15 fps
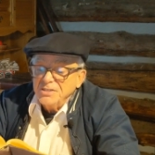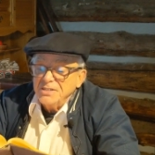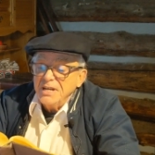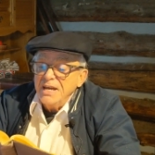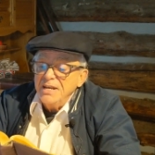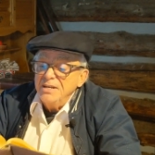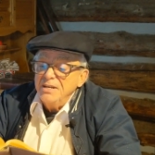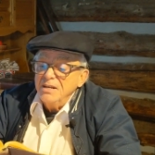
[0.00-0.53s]
are
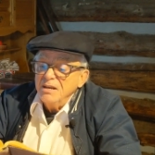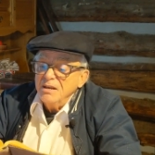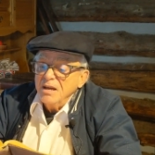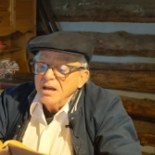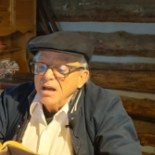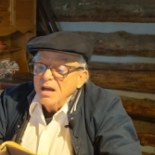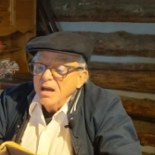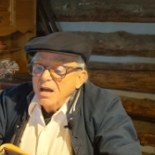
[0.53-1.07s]
said,
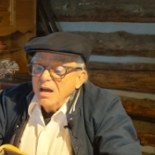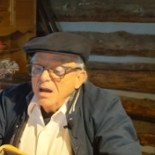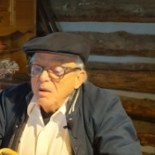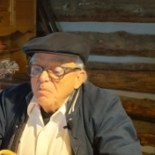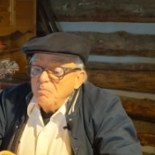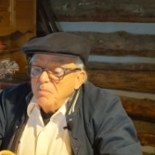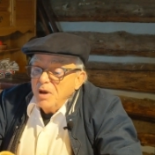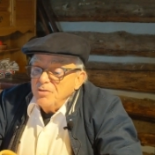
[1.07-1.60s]

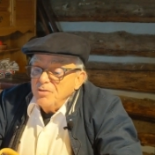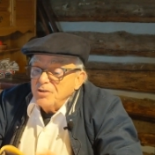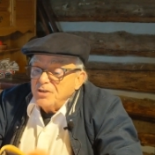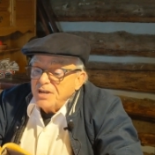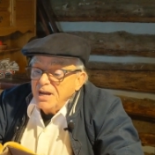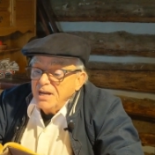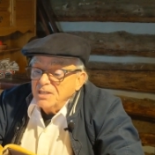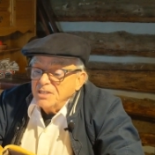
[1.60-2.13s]
Mother
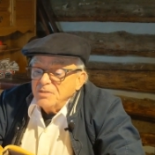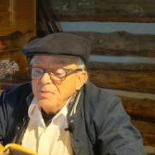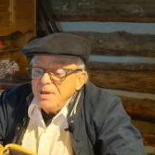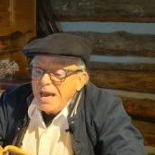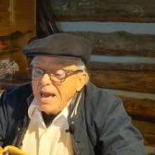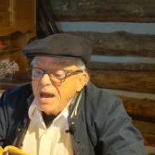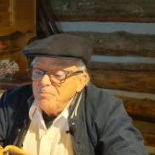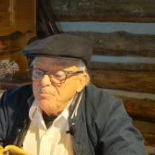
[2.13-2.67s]
tells
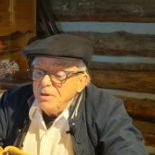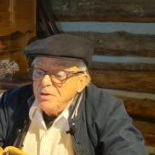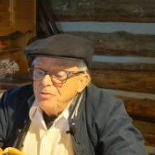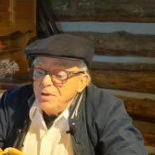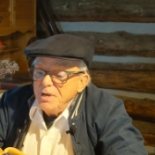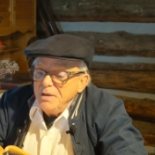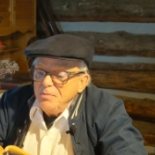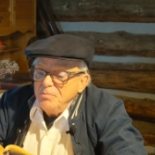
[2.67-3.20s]
me happy
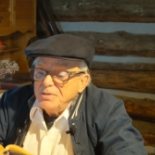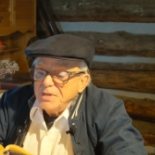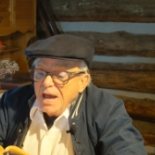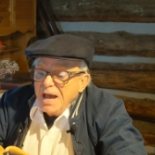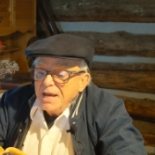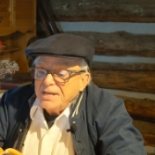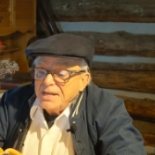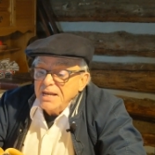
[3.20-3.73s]
dreams
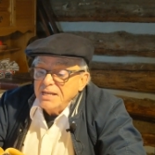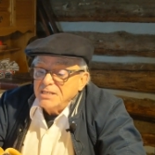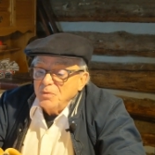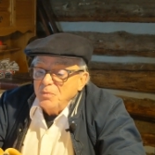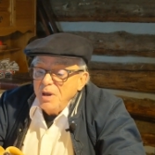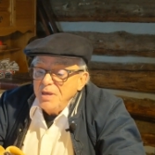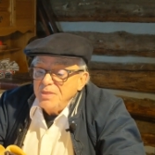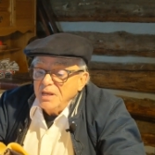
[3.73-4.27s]
and takes
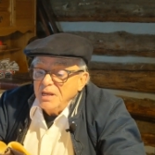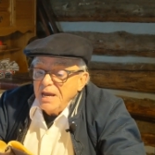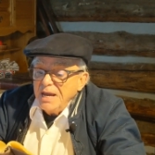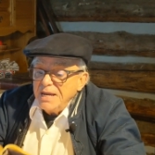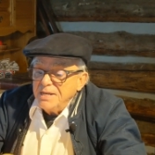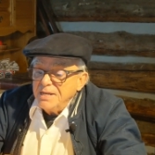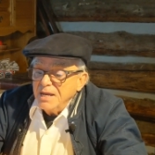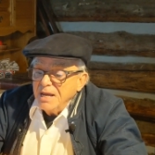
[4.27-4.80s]
away the
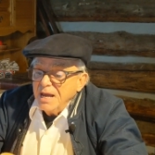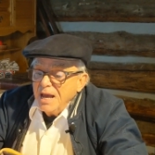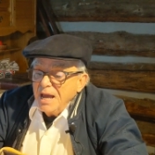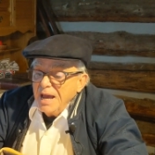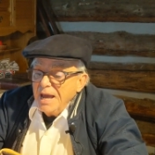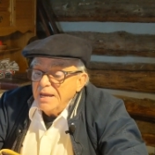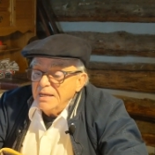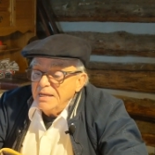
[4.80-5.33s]
light
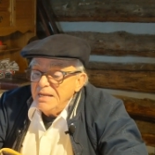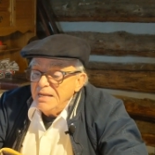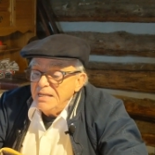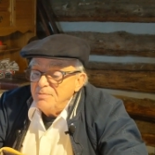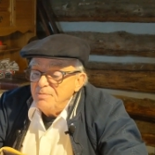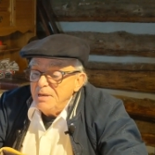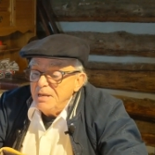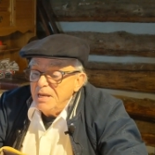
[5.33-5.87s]
and
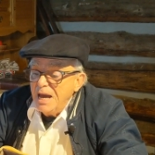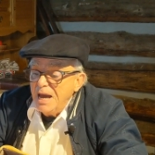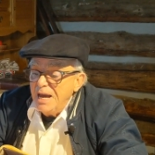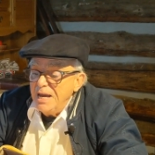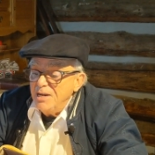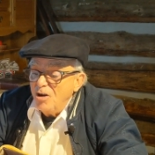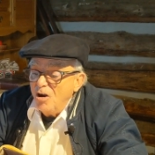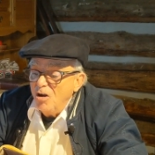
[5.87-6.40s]
leaves me
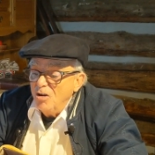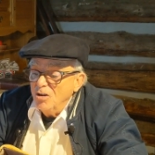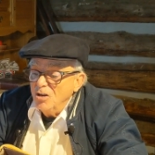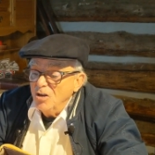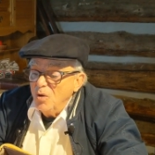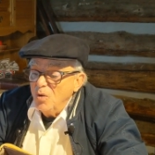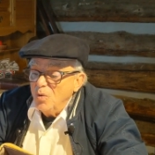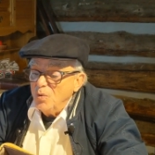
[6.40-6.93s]
lying all
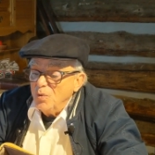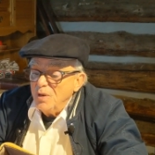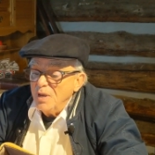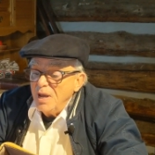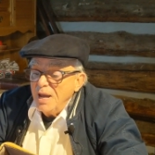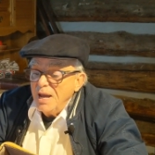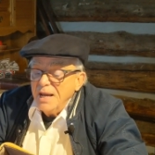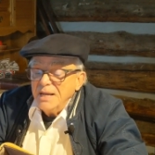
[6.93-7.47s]
alone
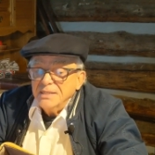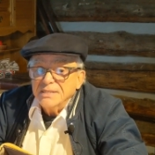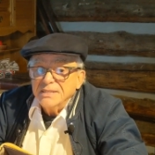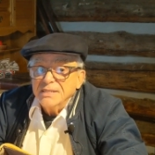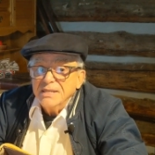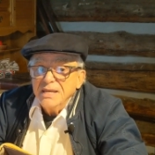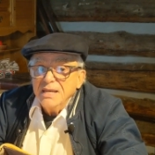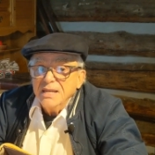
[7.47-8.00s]
and
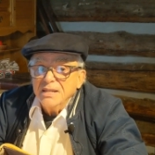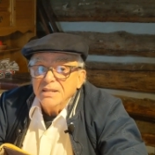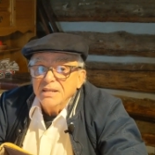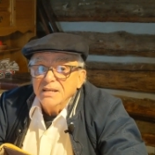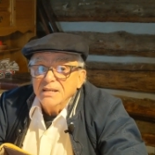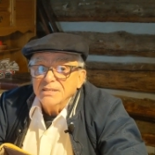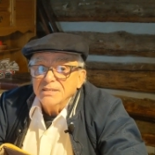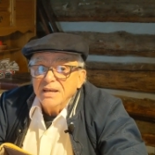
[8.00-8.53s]
seeing
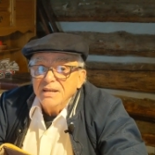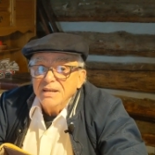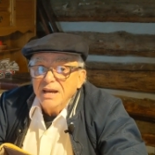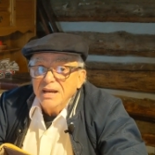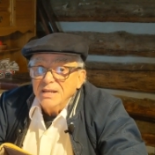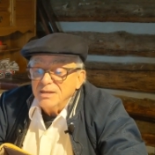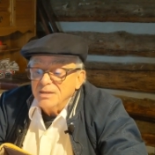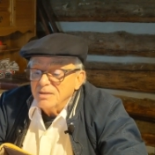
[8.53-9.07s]
things at
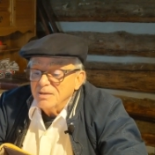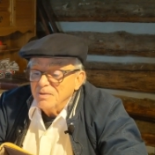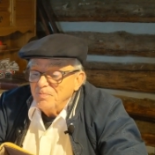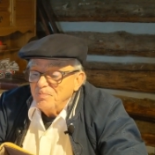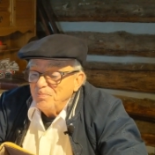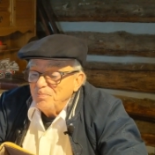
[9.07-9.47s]
night.